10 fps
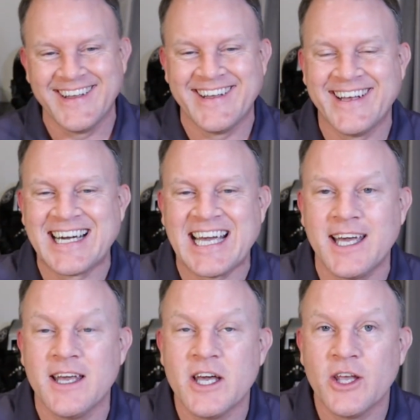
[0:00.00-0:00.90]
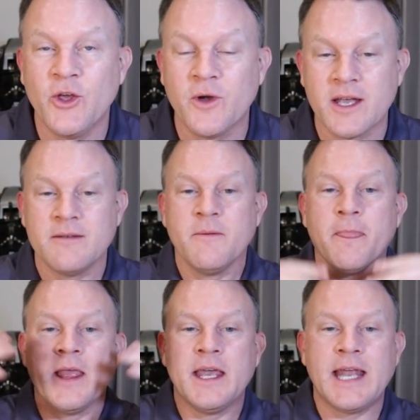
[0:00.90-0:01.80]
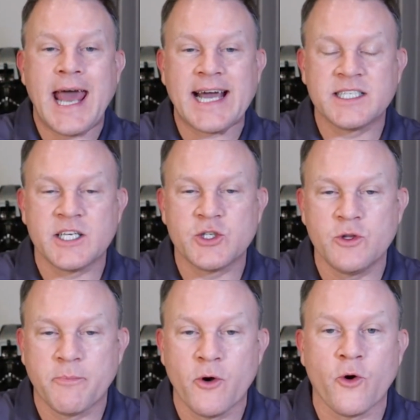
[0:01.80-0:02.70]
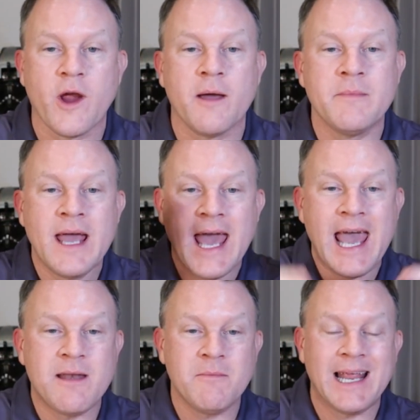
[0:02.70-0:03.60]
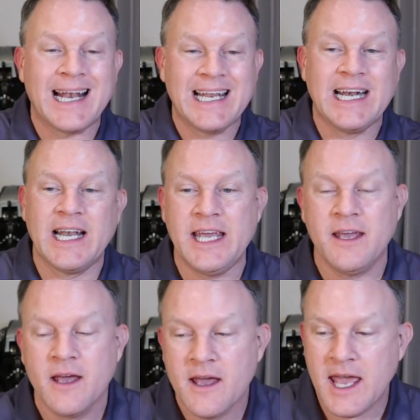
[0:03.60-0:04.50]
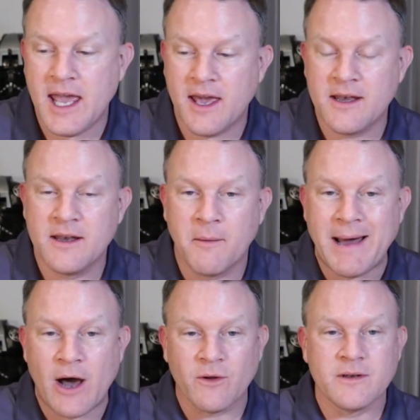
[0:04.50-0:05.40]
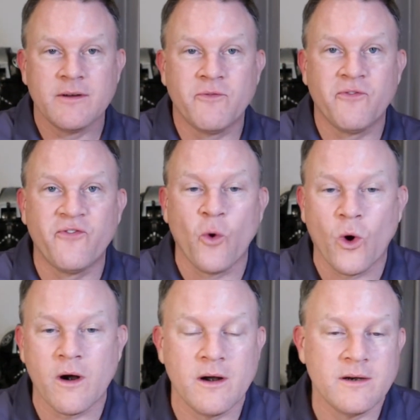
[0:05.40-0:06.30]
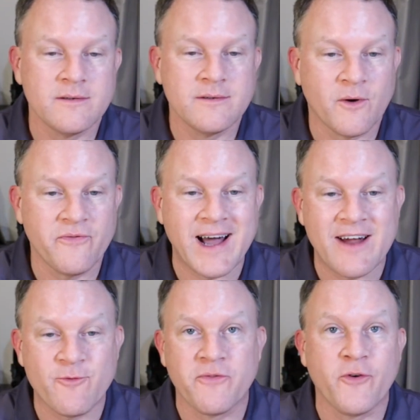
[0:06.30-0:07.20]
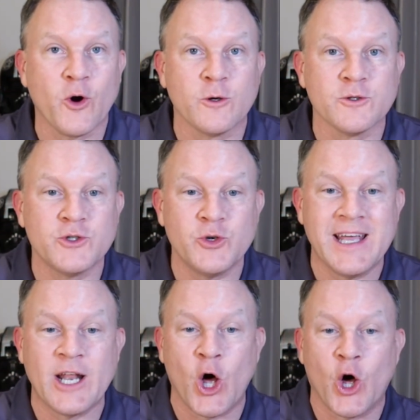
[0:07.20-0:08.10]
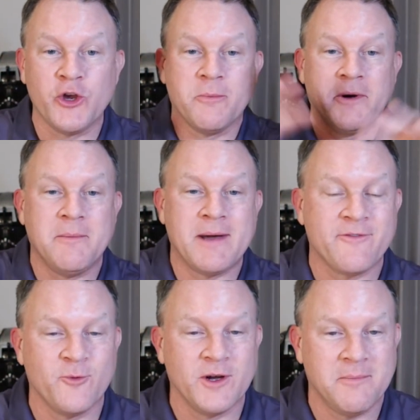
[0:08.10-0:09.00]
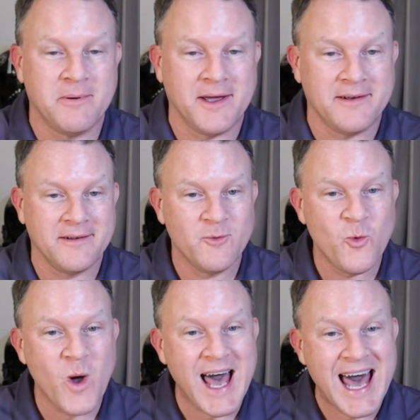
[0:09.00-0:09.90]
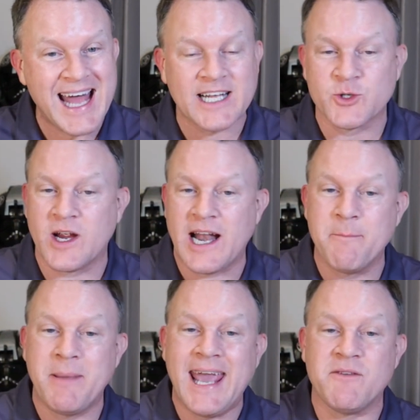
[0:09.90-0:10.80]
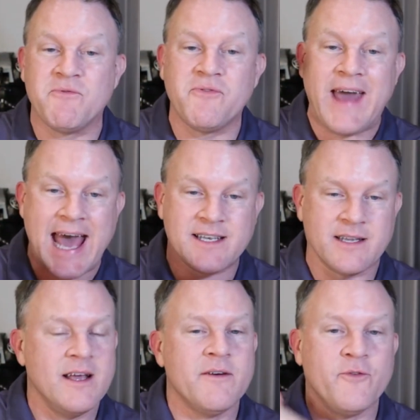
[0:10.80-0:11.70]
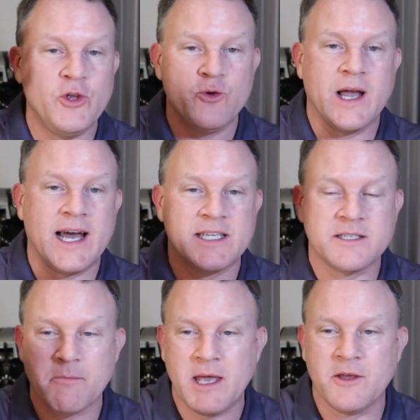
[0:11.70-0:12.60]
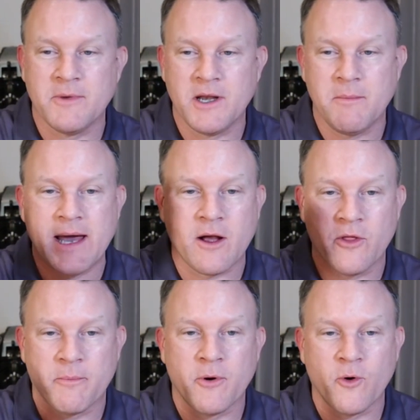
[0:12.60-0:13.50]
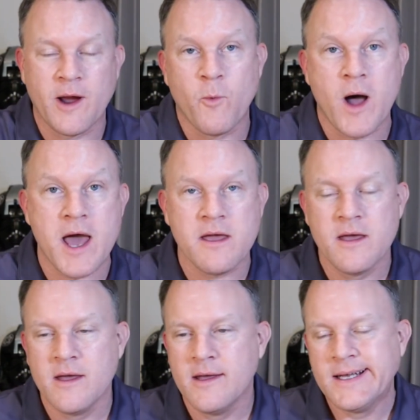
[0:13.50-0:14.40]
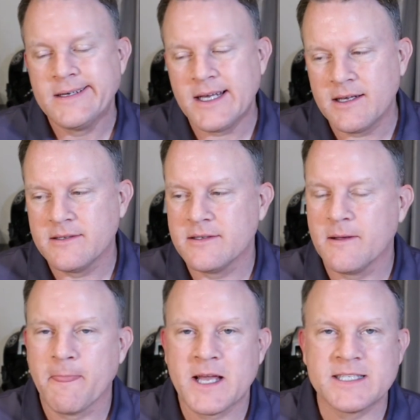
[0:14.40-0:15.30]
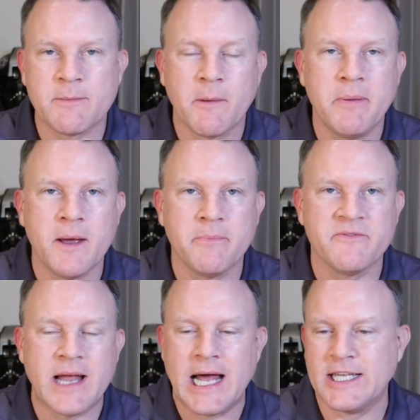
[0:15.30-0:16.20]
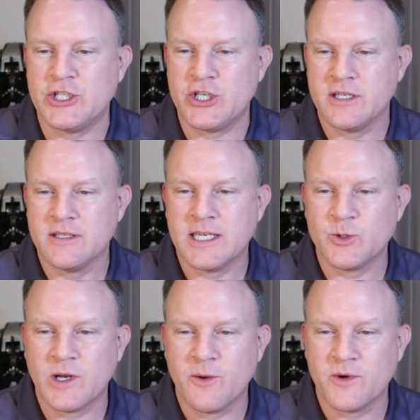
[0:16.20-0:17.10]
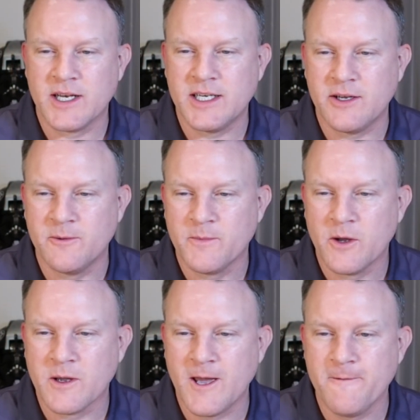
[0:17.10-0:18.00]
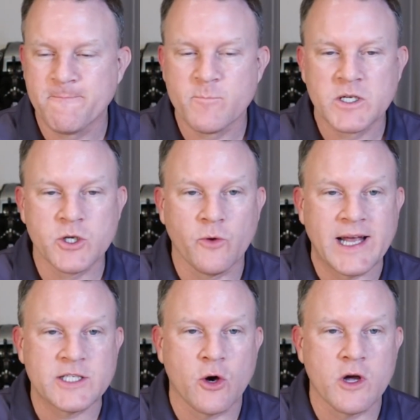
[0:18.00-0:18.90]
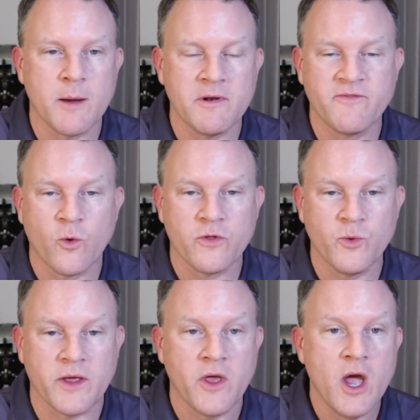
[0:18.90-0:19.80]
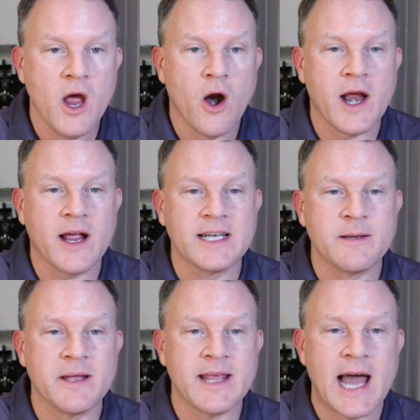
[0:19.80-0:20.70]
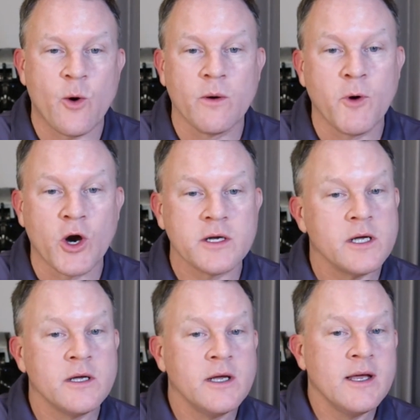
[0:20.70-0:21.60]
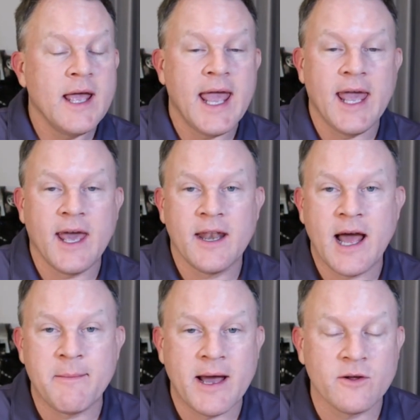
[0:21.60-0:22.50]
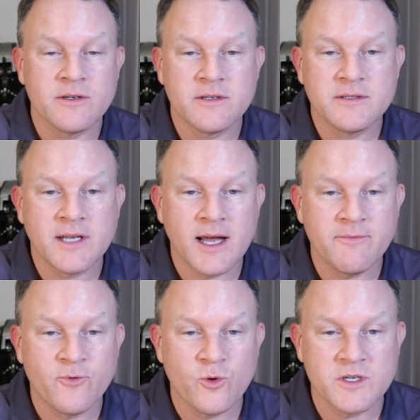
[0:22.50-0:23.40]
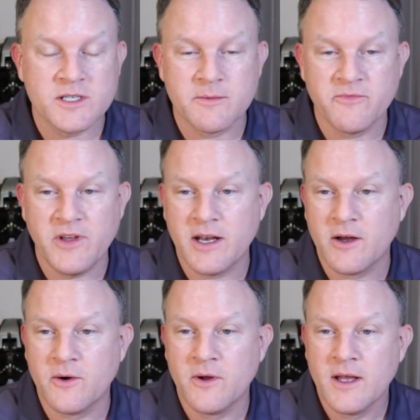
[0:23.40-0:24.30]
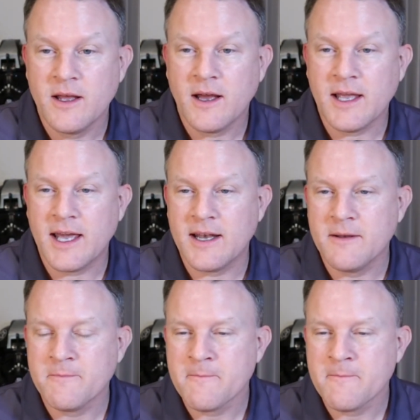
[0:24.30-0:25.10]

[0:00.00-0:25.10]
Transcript: Okay, you can get access to the program, and literally in about 4 or 5 referrals, you can get all your money back for what you paid. What? That's right, I'm paying fat for you guys to make your money back on the program. Why? Because I'm a pimp of knowledge. That's what I want to do. Okay, so that's all coming forthwith. All right, guys, I'm at the hour mark and I'm out. Time for some vino again.